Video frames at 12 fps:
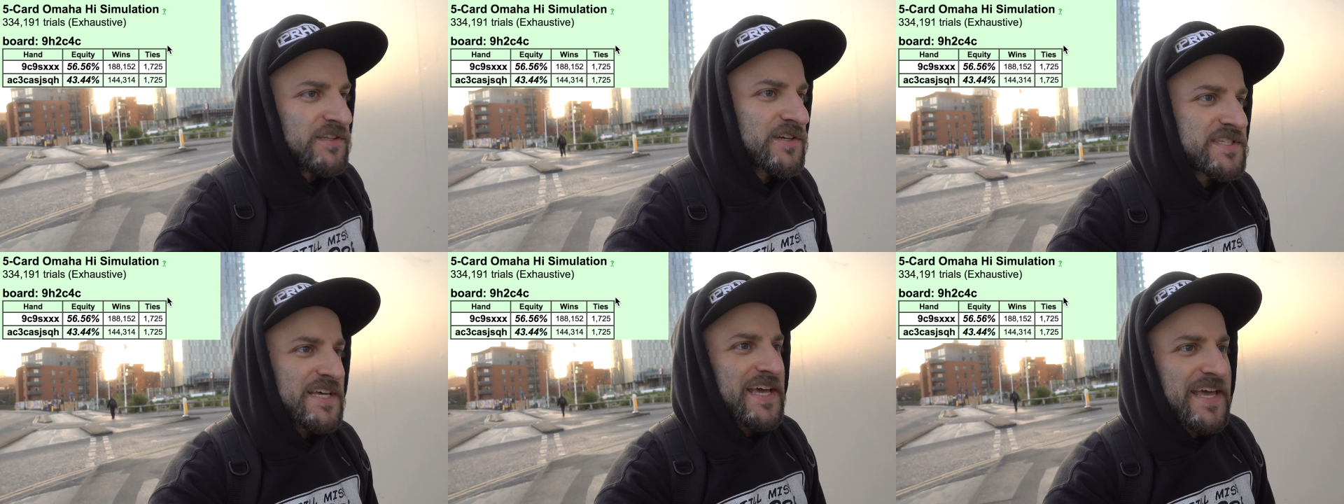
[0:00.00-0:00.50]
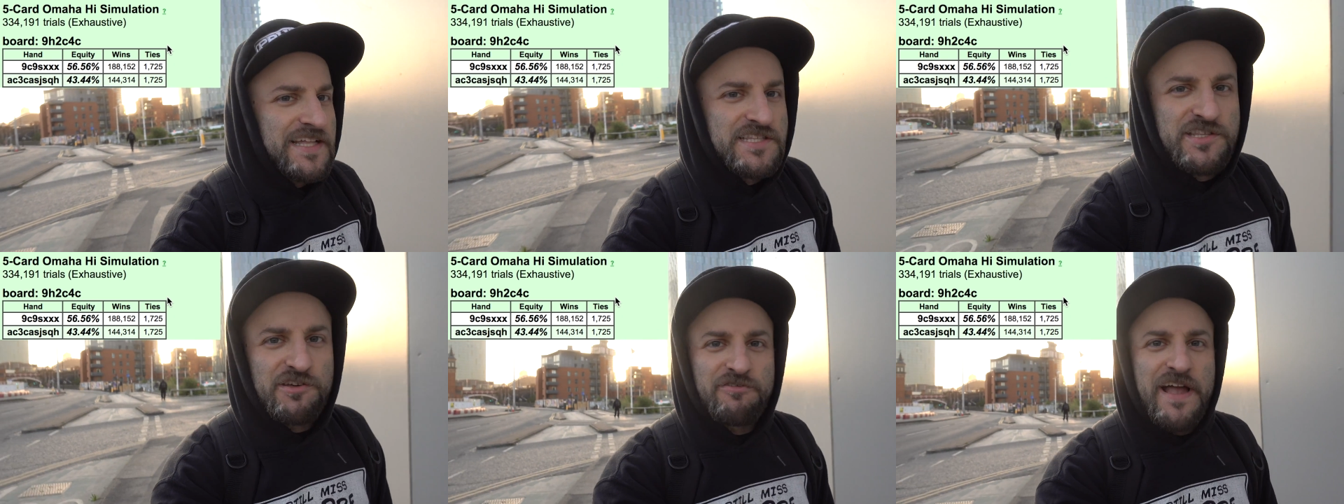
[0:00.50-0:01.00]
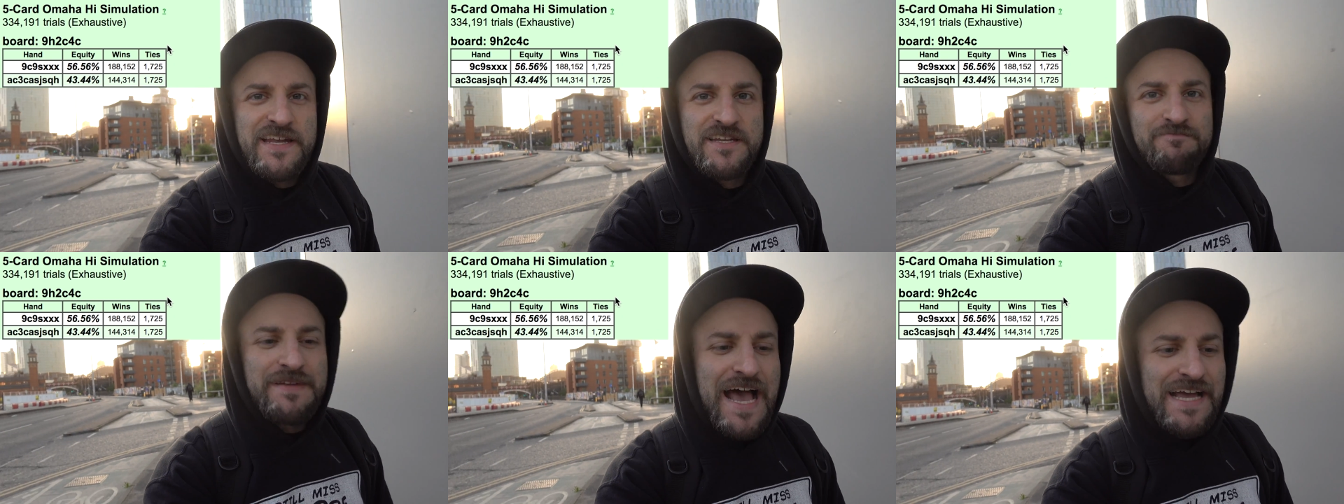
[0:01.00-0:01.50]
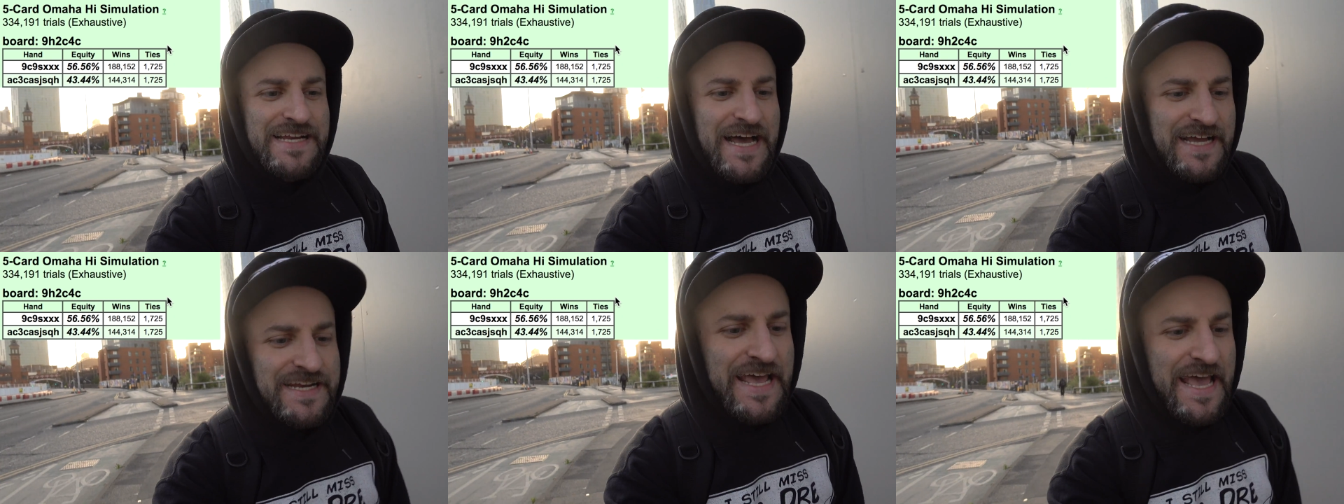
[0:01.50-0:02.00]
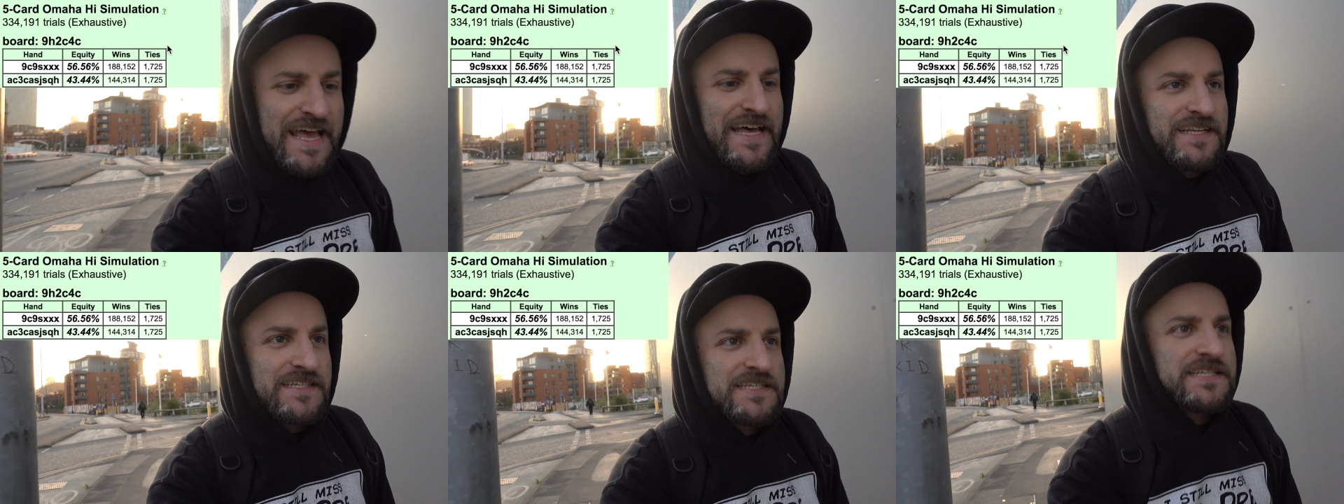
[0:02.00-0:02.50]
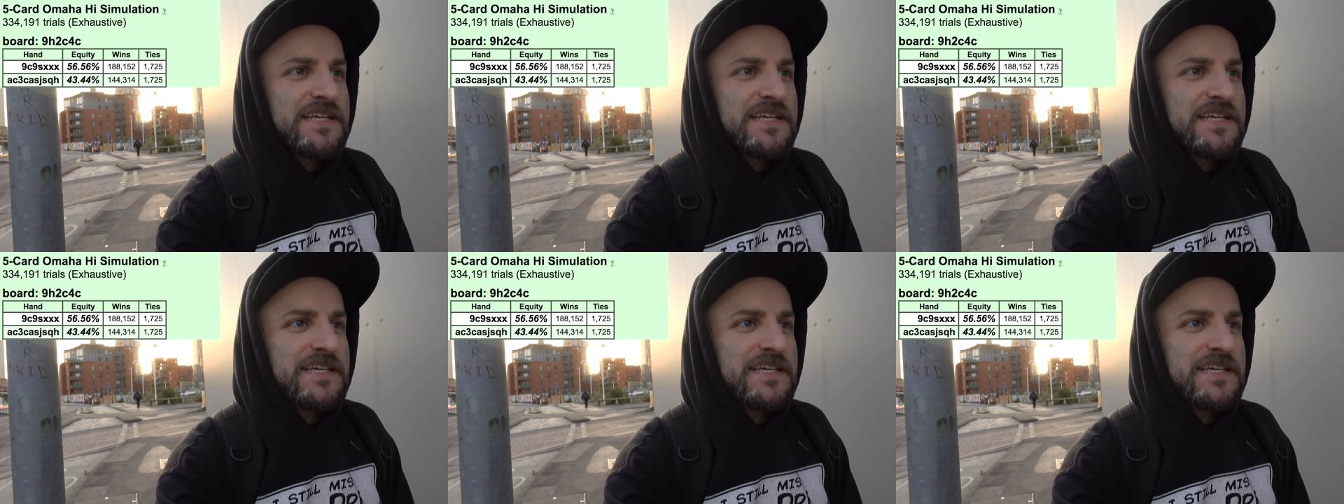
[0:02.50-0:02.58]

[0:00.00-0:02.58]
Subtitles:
It looks like against the random 9-9 hand